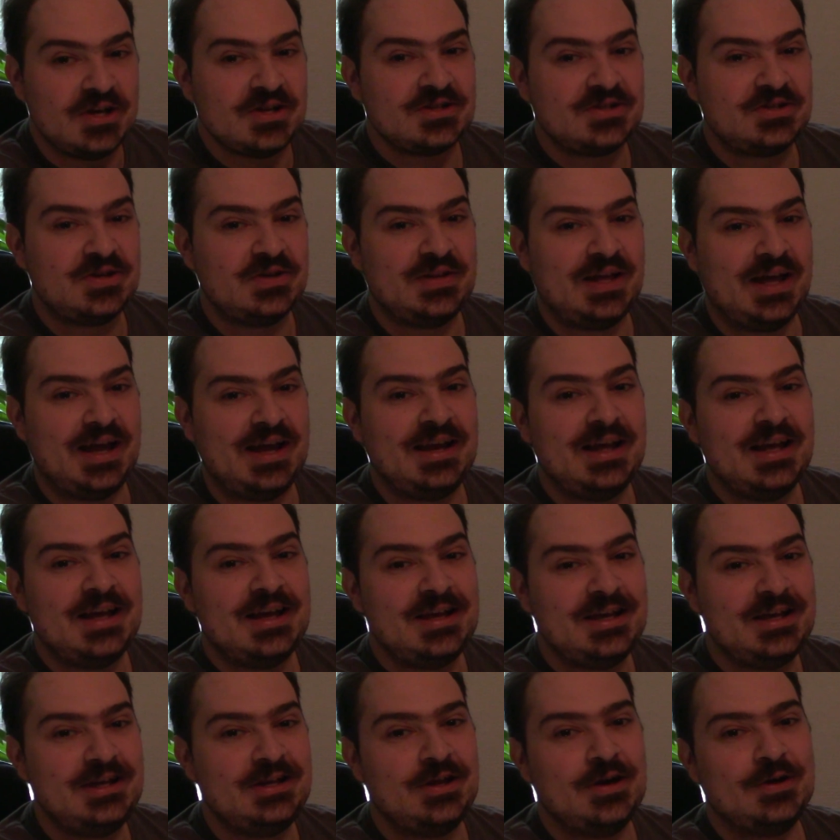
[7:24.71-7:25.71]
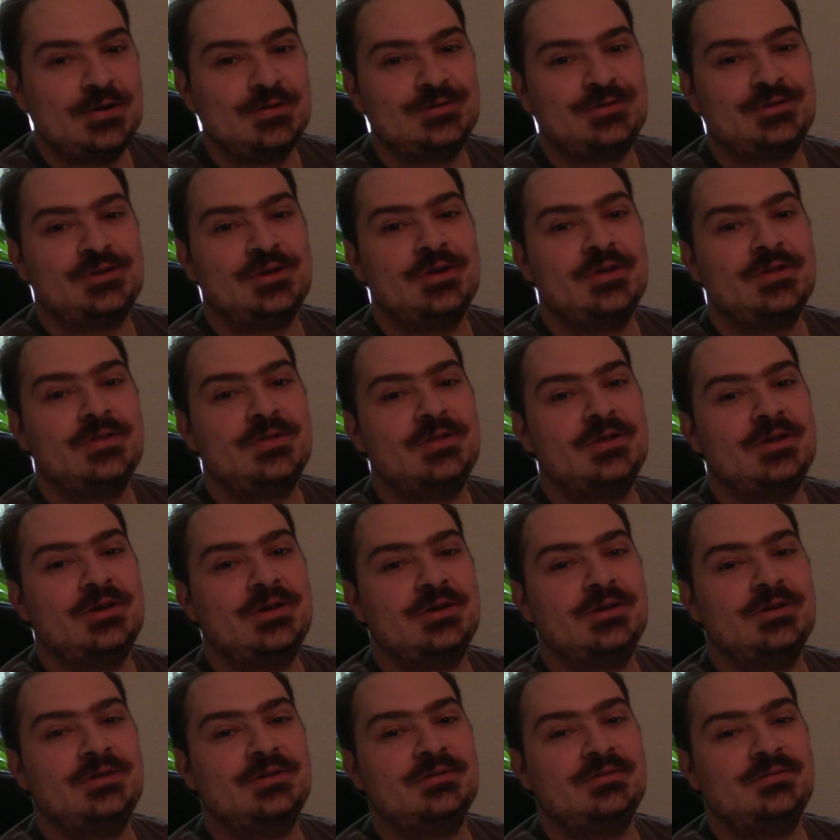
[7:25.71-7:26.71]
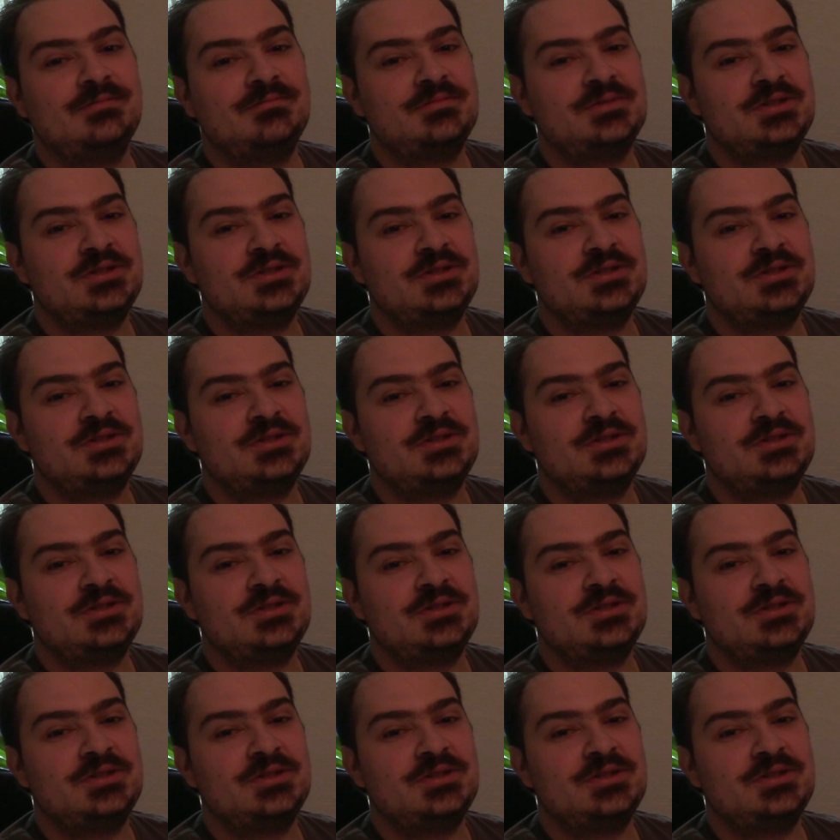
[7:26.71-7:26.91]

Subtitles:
so that he knows the